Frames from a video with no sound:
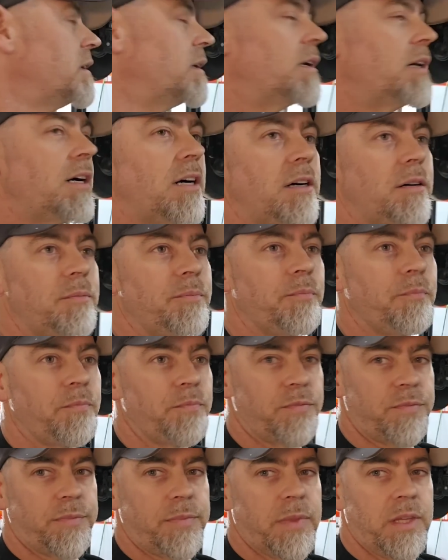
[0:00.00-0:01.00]

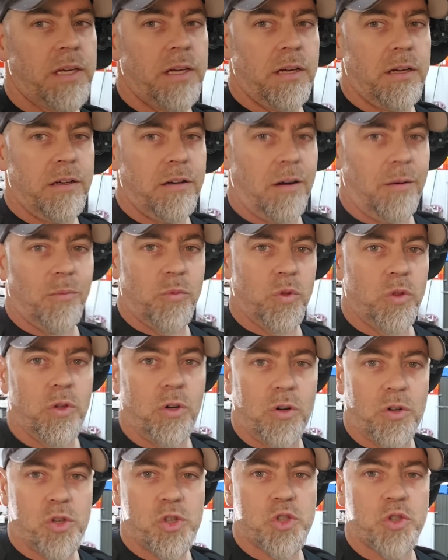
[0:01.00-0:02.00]
I'm
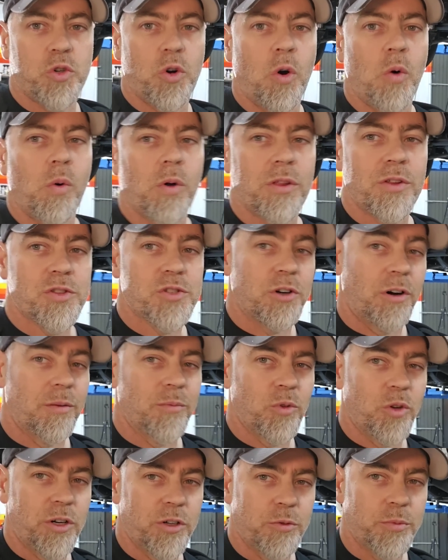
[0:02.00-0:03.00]
not sure what the
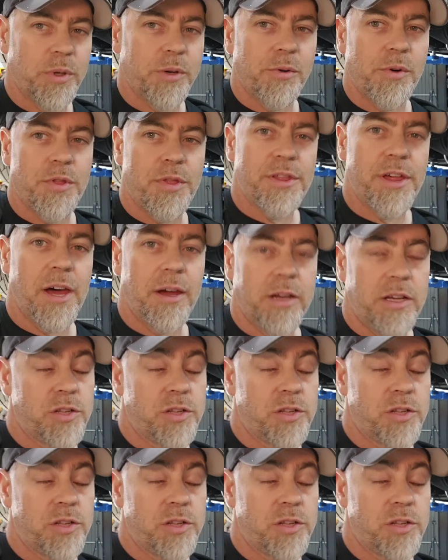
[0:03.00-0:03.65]
timeline will be with that.